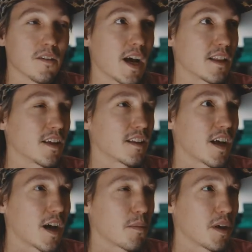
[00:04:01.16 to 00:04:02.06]
at that
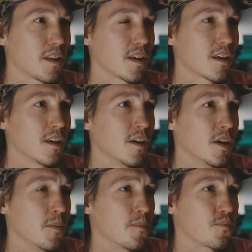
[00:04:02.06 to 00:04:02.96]
time, I think.
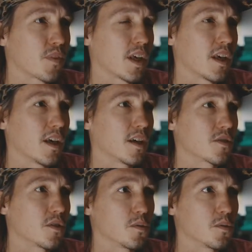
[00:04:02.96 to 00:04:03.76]
So